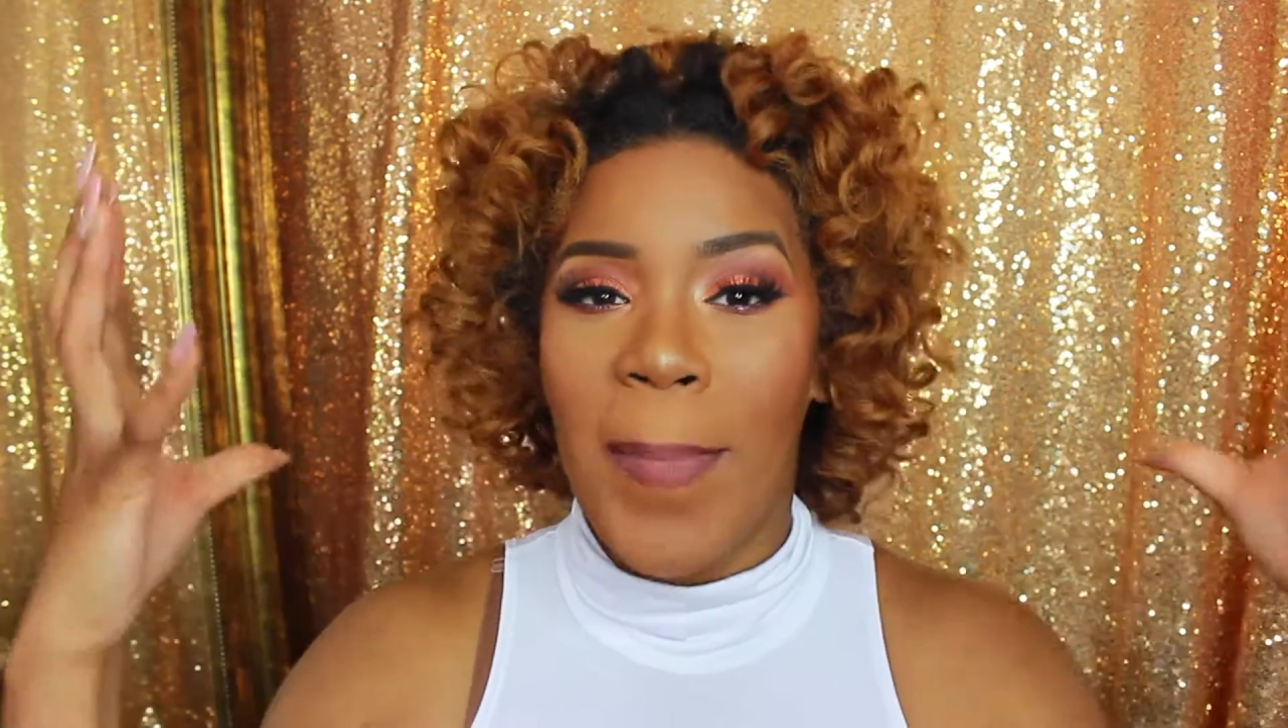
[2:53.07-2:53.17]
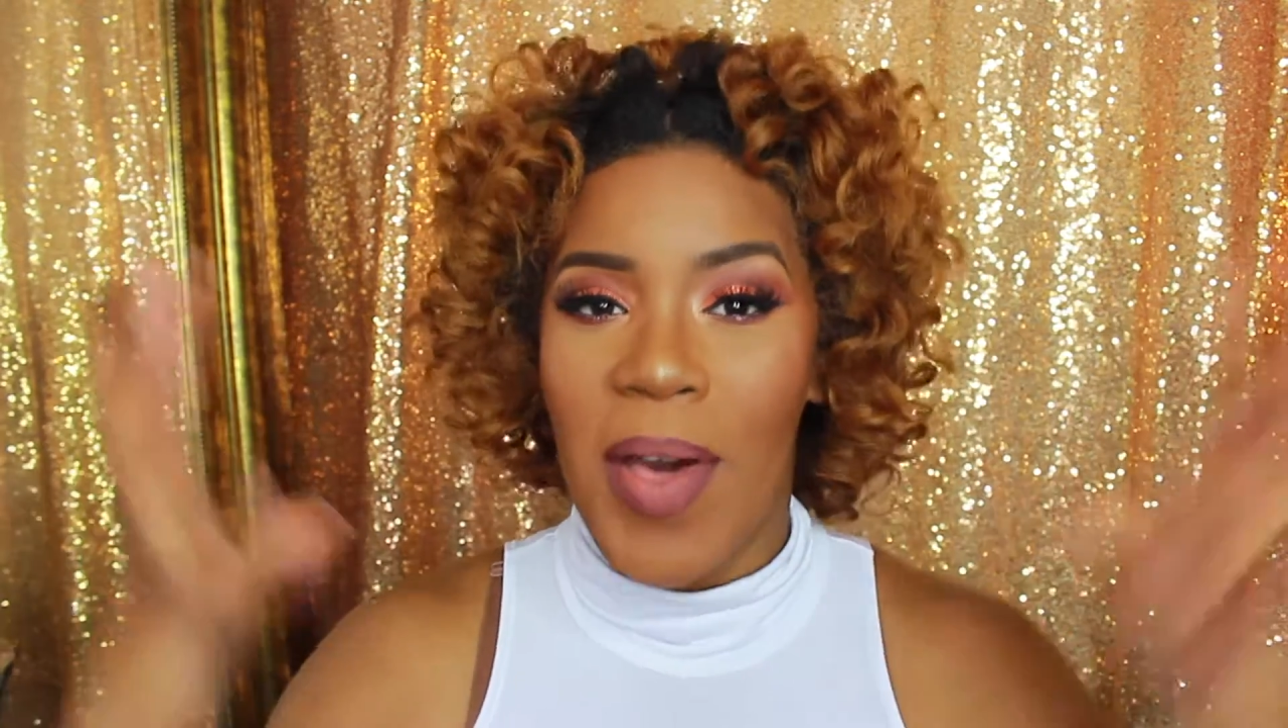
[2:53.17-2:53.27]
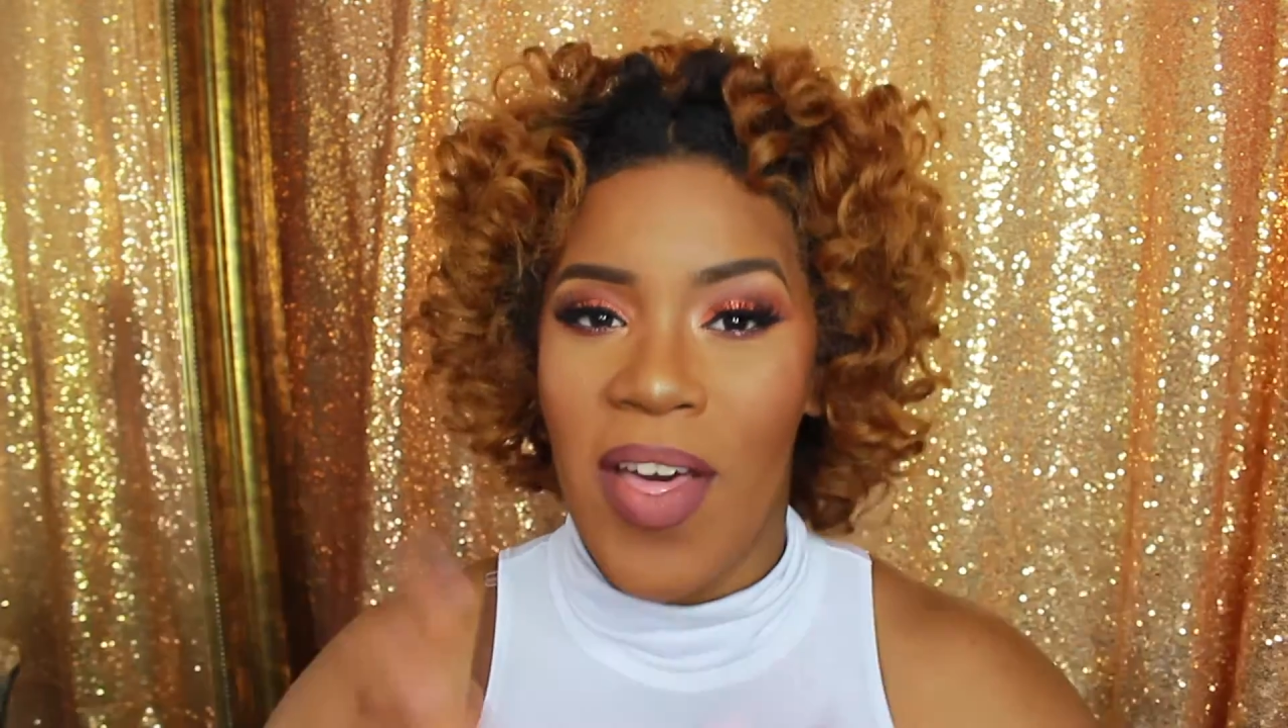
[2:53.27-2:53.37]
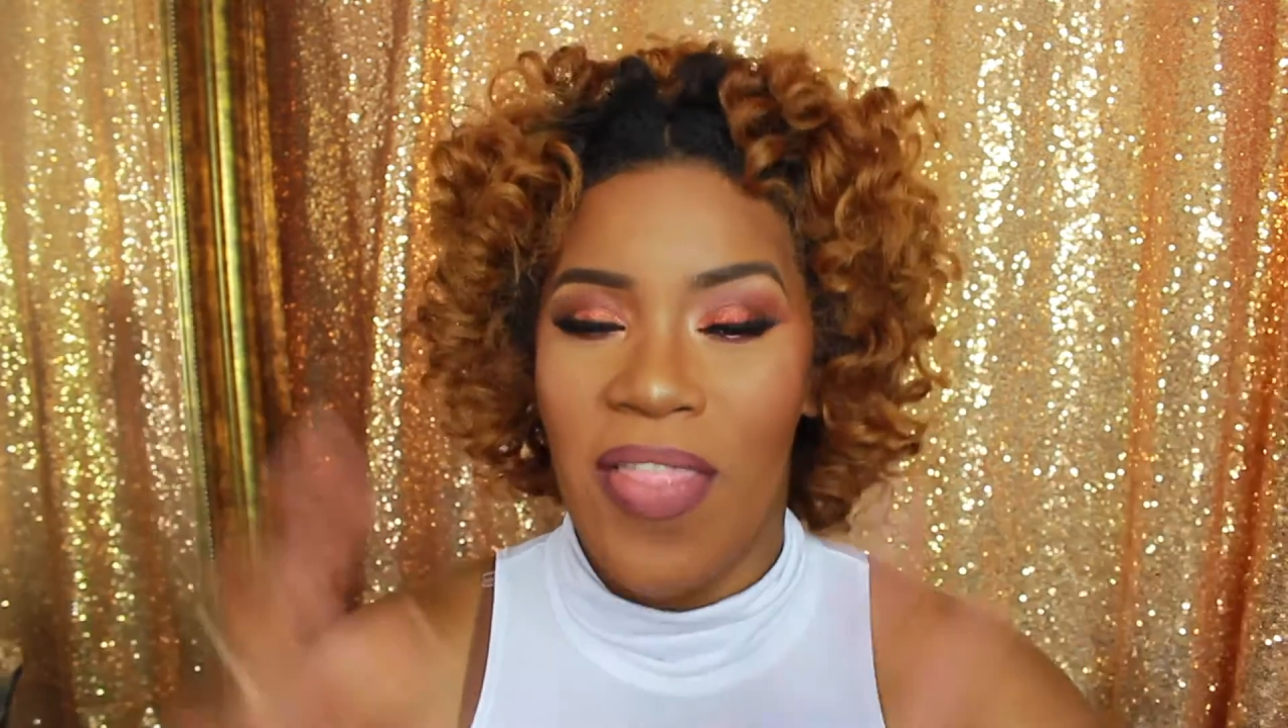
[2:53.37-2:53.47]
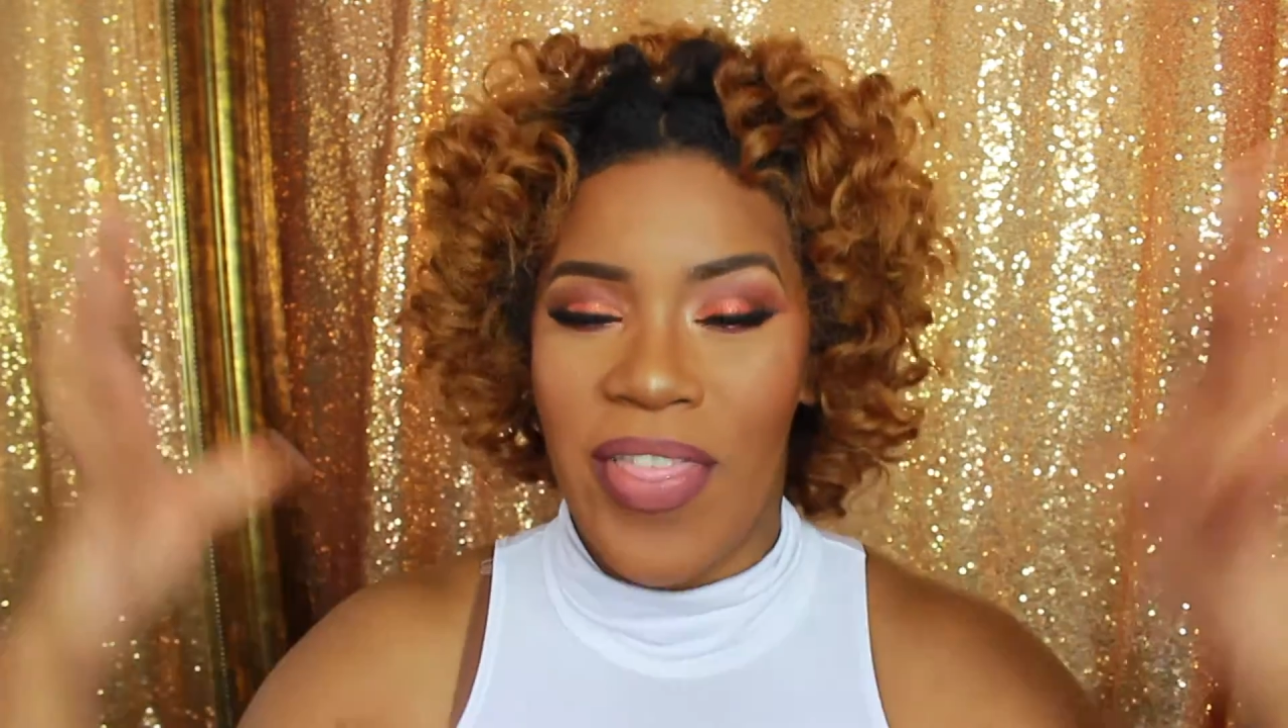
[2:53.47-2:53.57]

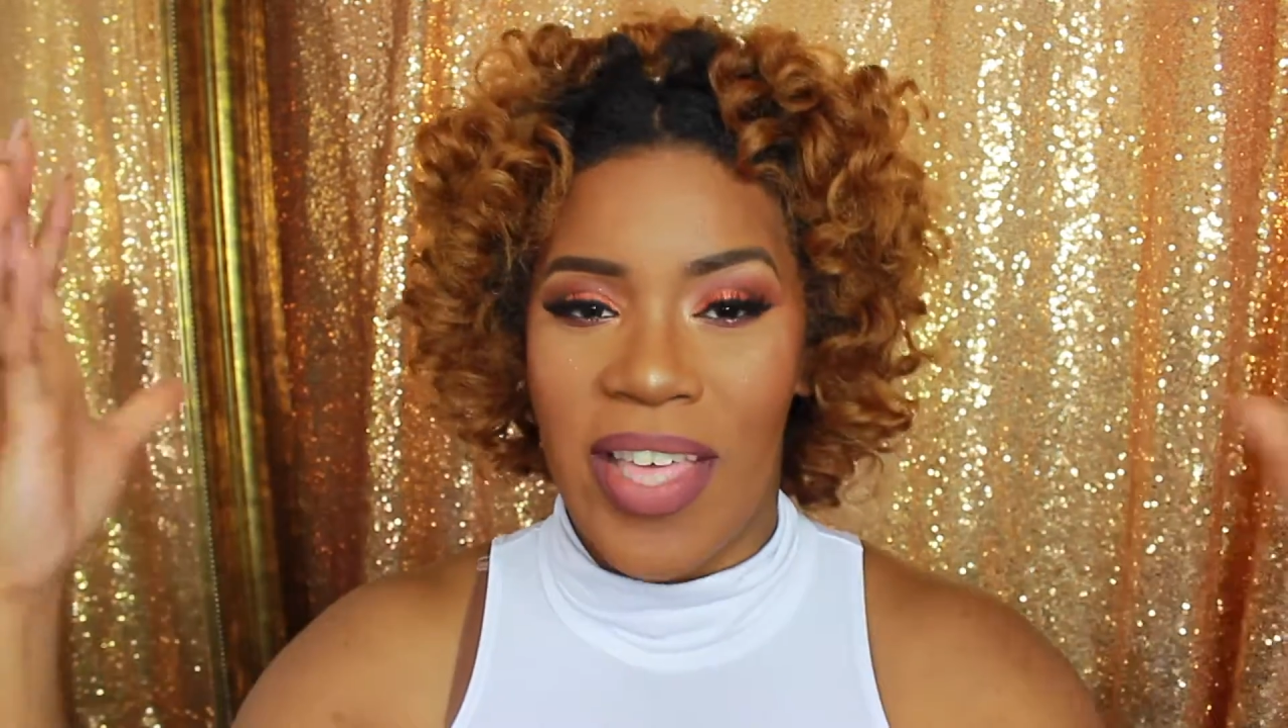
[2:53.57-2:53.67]
put